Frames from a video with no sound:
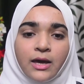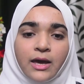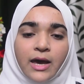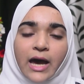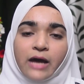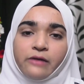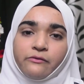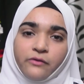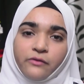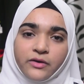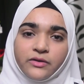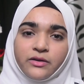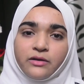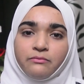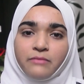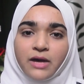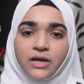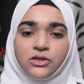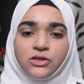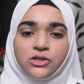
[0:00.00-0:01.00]
and further
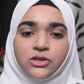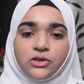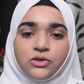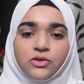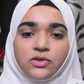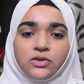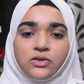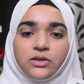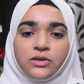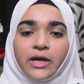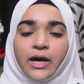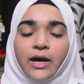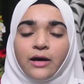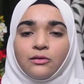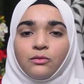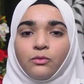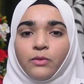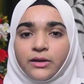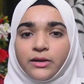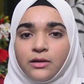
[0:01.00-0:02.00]
mentions
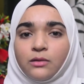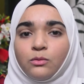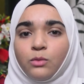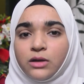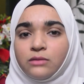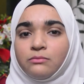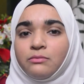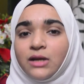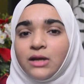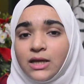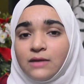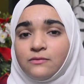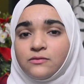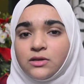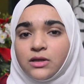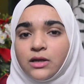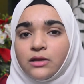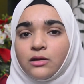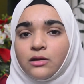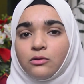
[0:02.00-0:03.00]
that whether one believes
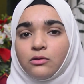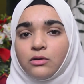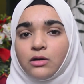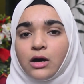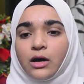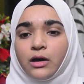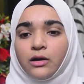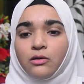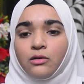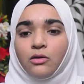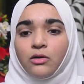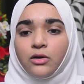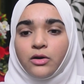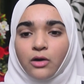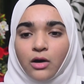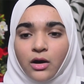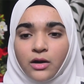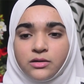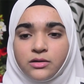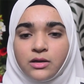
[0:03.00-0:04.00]
in the Qur'an or
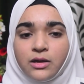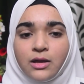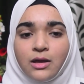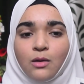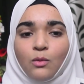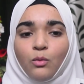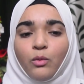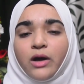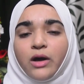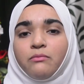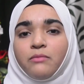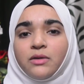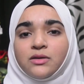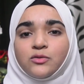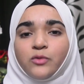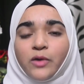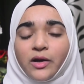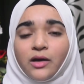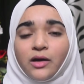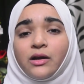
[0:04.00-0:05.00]
not, one
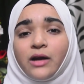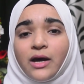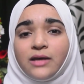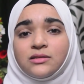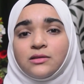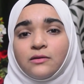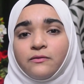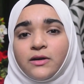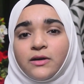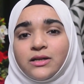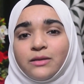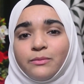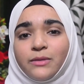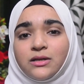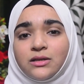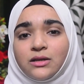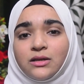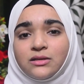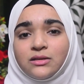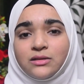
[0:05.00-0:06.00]
must recognize the
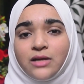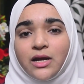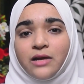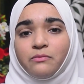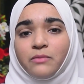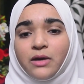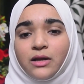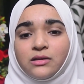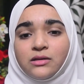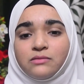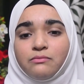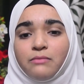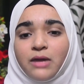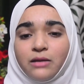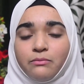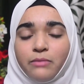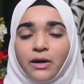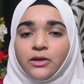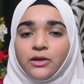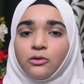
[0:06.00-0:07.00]
fundamental statements
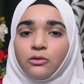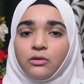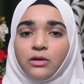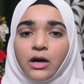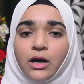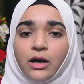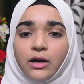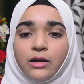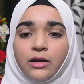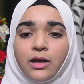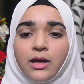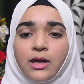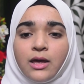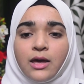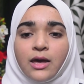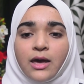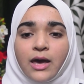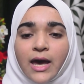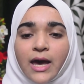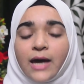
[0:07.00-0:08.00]
made by the Qur'an
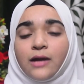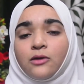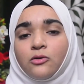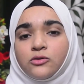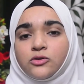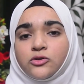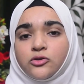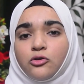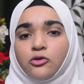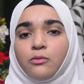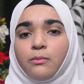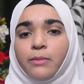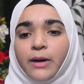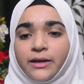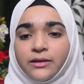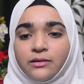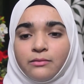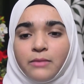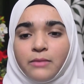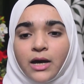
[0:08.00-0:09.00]
and also
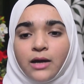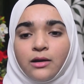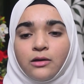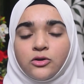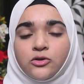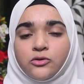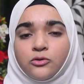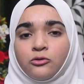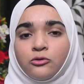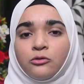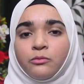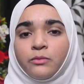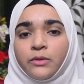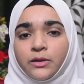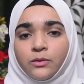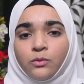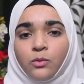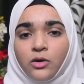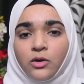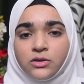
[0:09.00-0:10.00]
by the man to whom
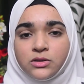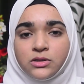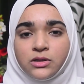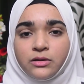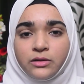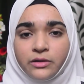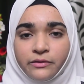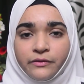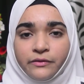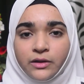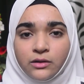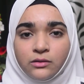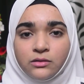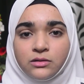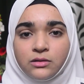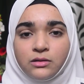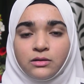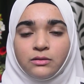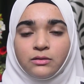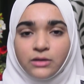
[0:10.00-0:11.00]
it was revealed,
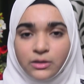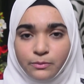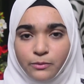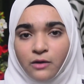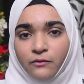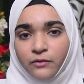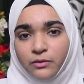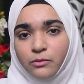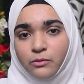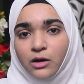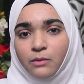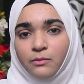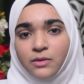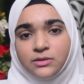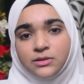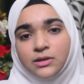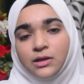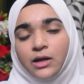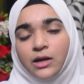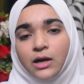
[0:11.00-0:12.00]
the Prophet Muhammad
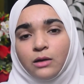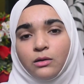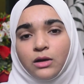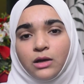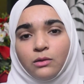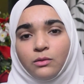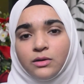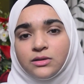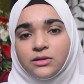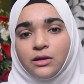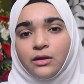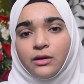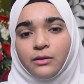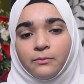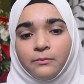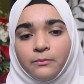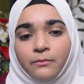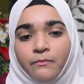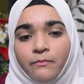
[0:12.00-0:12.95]
sallallahu alaihi wasallam.